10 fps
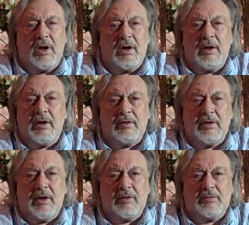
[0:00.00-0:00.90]
Yeah, and
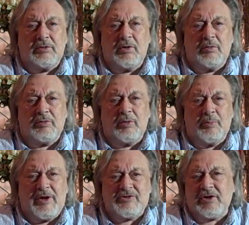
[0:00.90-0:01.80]
you know,
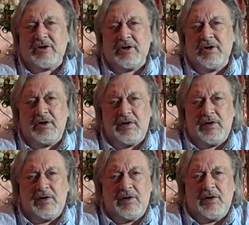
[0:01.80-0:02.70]
basically,
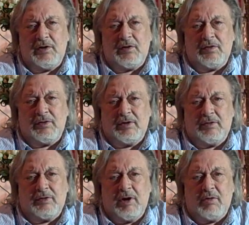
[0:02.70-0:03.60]

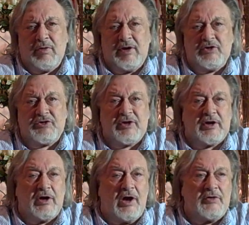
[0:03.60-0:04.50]
the horrendous
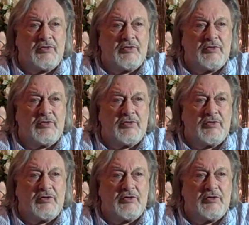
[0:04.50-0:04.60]
thing